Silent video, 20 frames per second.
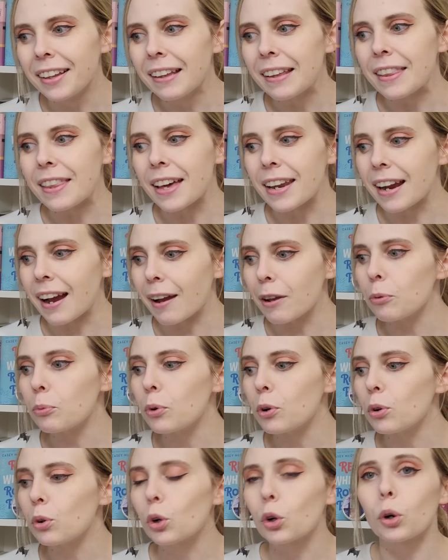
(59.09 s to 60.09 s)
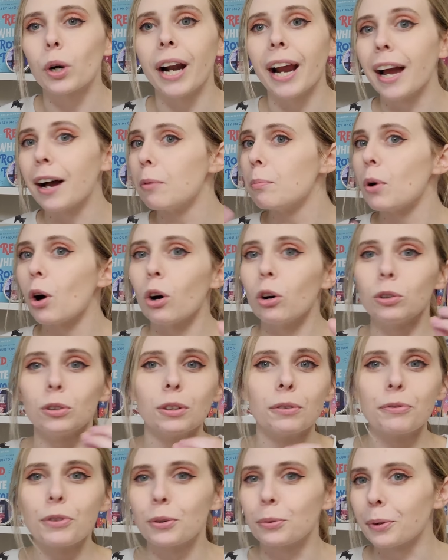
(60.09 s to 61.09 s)
that I will cram all
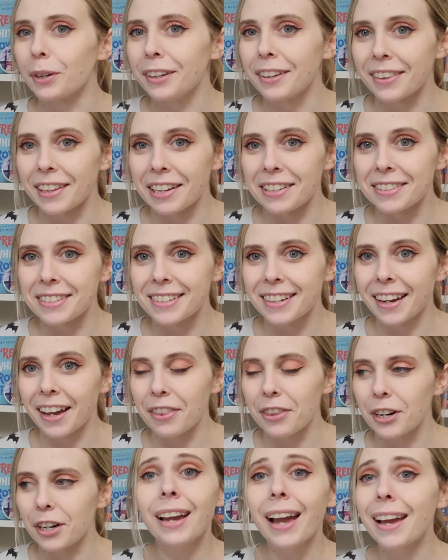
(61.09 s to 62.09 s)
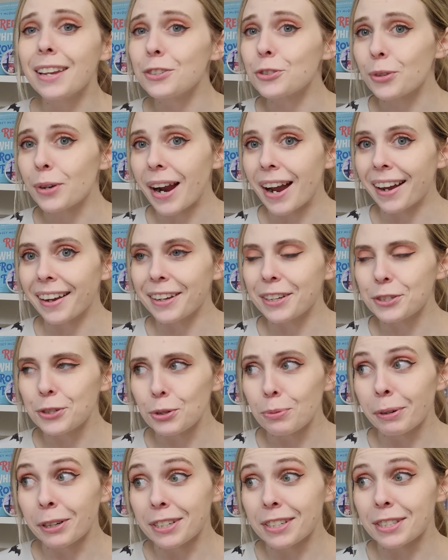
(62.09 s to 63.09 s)
of the readathons together and try
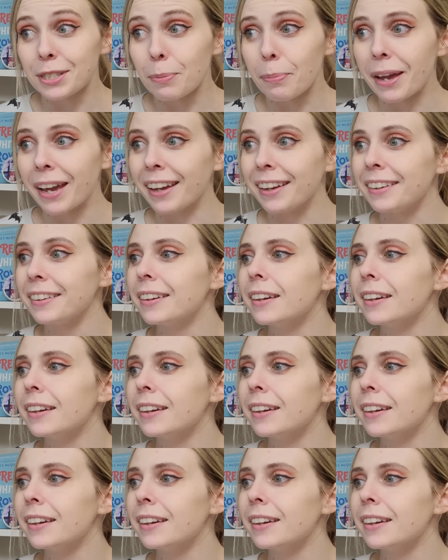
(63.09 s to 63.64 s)
to participate